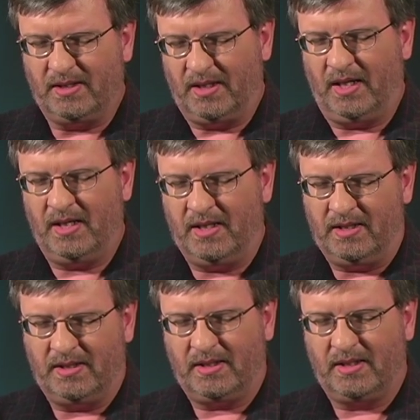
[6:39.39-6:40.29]

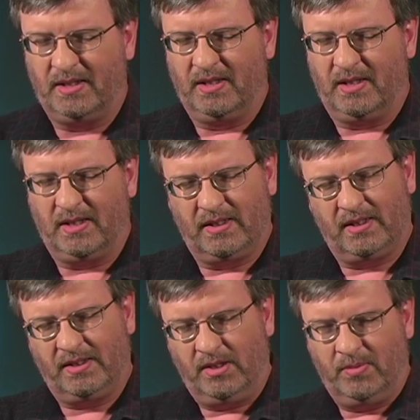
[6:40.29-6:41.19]
and the
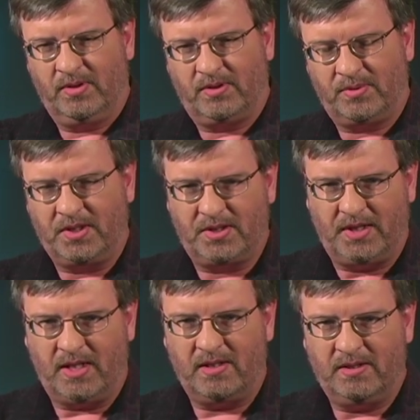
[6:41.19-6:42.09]
demons reached
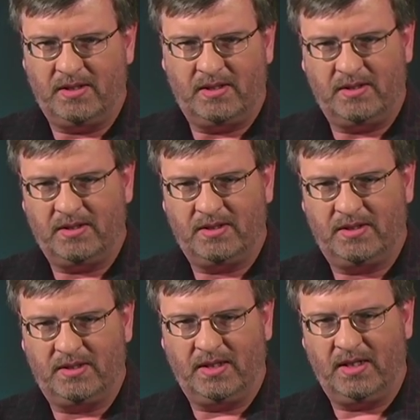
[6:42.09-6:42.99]
down there
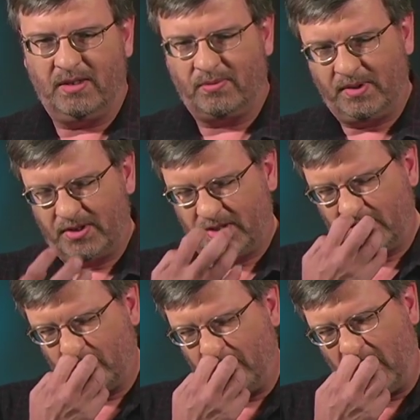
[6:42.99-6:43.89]
and reached in
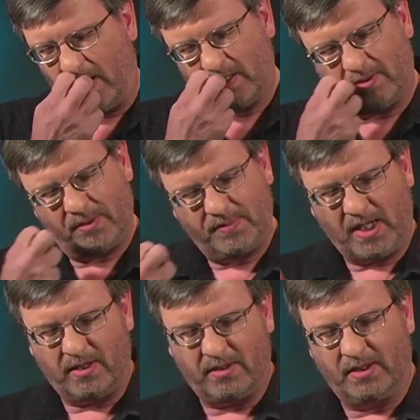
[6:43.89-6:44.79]
her mouth, ripped
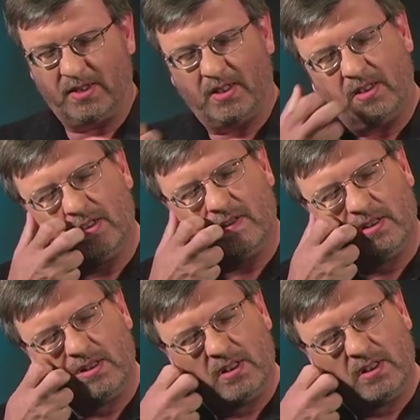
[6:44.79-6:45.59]
out her tongue